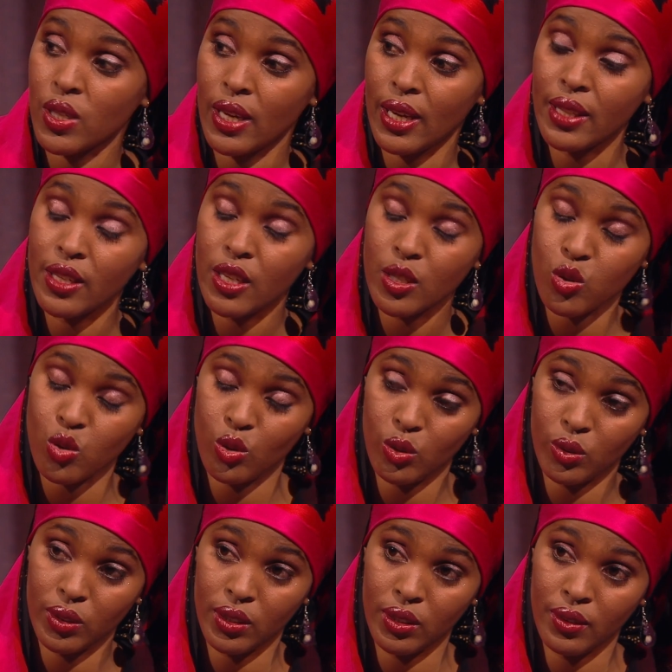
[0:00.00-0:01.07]
8 years
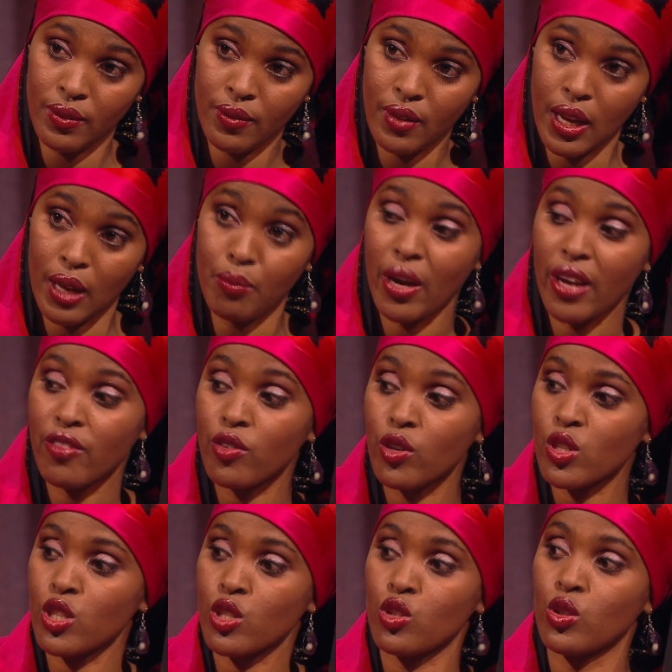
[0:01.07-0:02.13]
old. And my
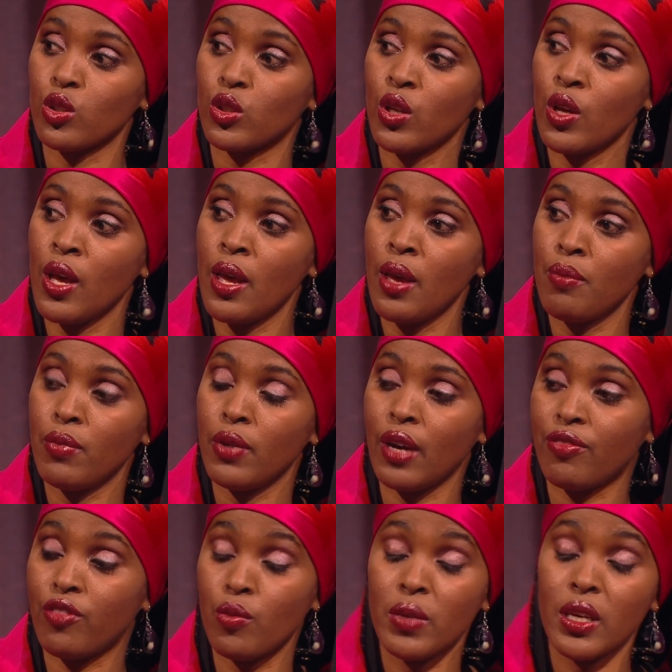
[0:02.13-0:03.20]
voice is not,
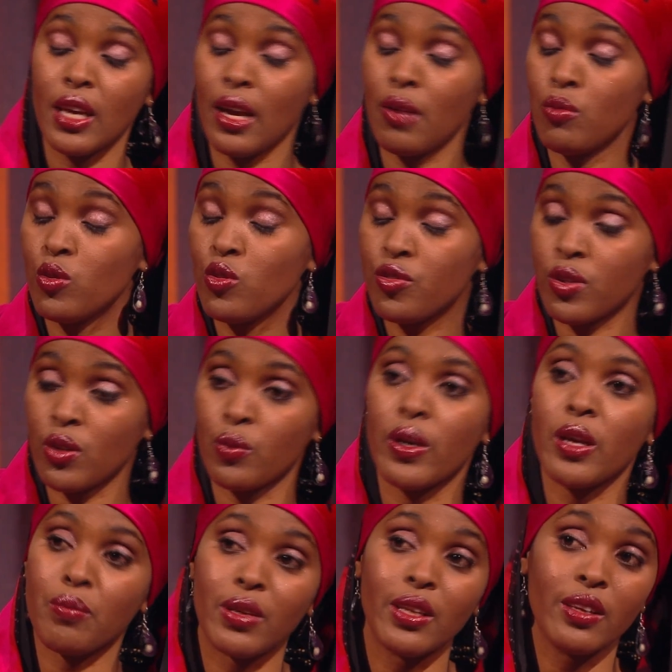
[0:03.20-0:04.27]
for me, I moved
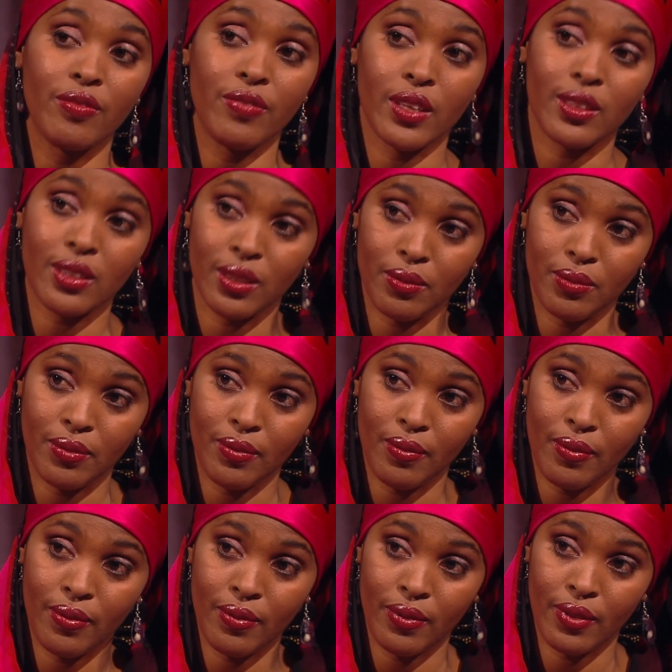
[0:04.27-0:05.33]
away being a victim.
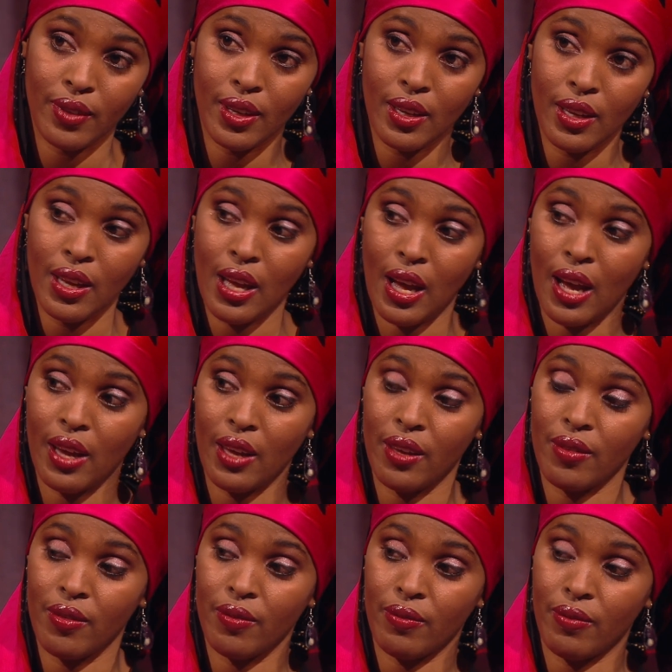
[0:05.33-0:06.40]

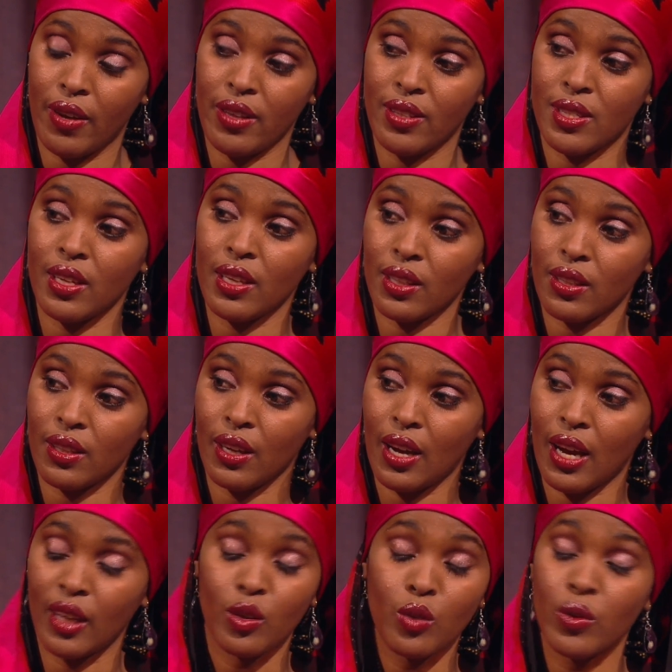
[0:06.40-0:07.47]
I said,
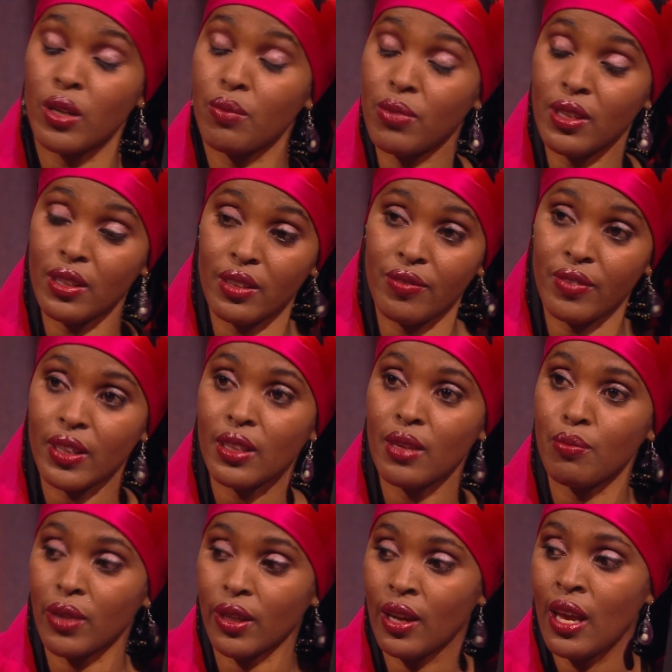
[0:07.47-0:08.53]
I don't want to be the victim,
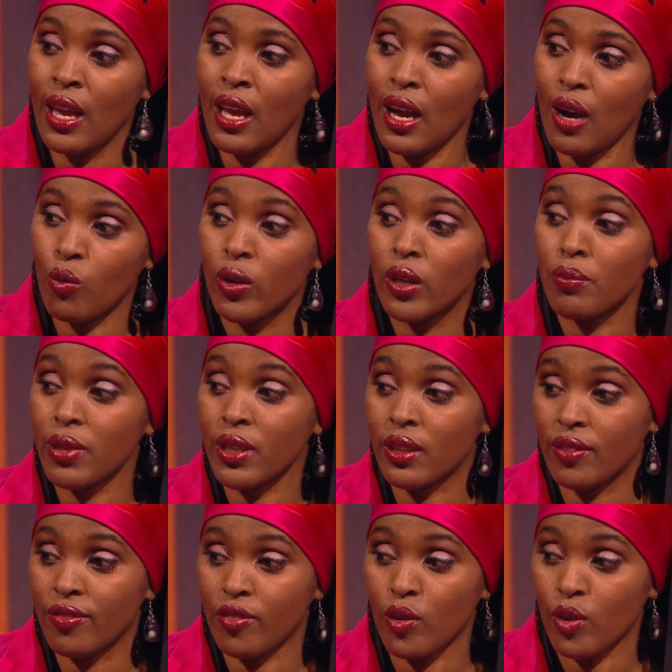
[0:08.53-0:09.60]
but I want to be the
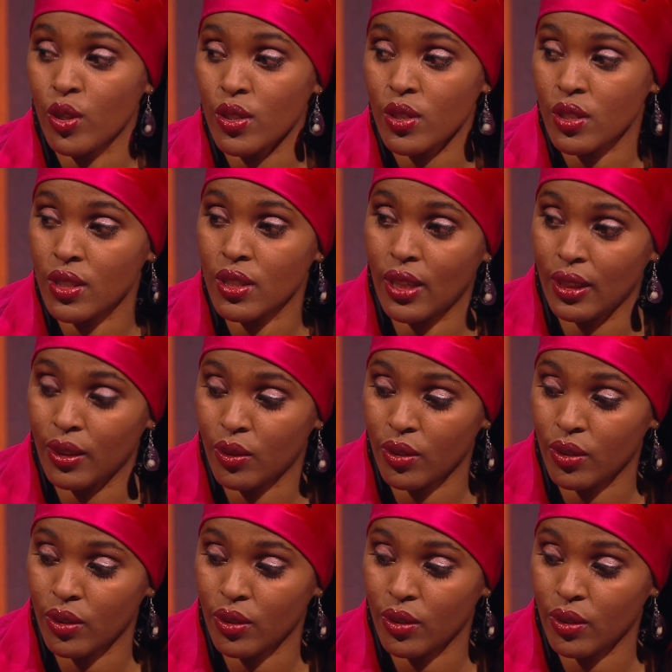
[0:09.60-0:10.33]
voice that